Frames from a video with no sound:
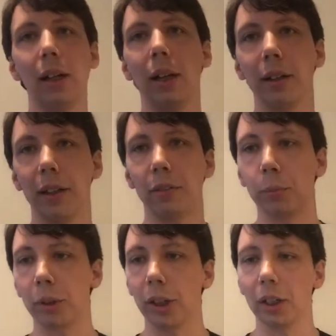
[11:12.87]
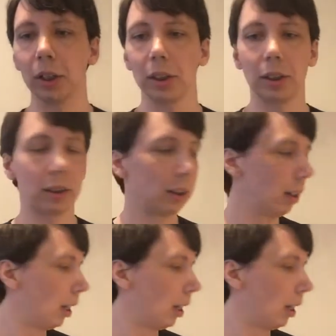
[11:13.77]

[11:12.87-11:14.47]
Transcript: all the different progressions.